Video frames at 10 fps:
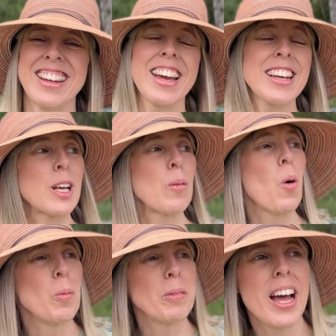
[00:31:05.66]
It's a
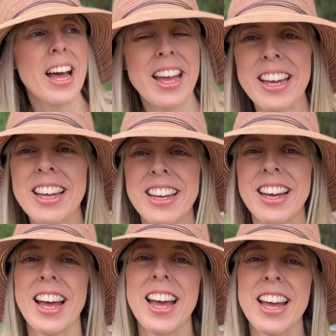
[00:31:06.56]
warm day
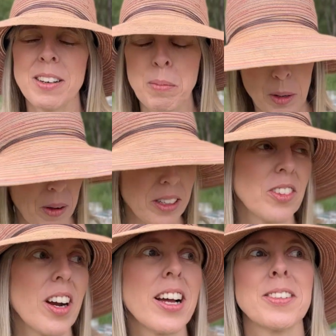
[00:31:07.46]
and motorbikes are
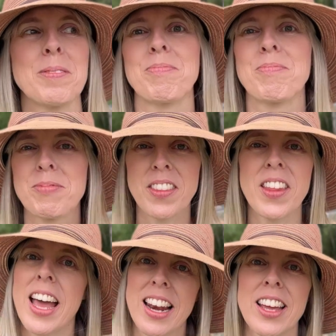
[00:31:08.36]
out in the
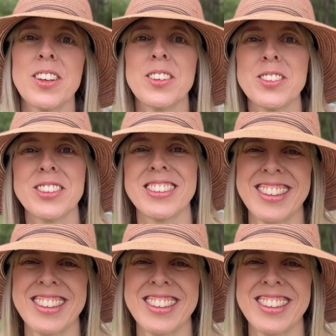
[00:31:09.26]
Adelaide Hills.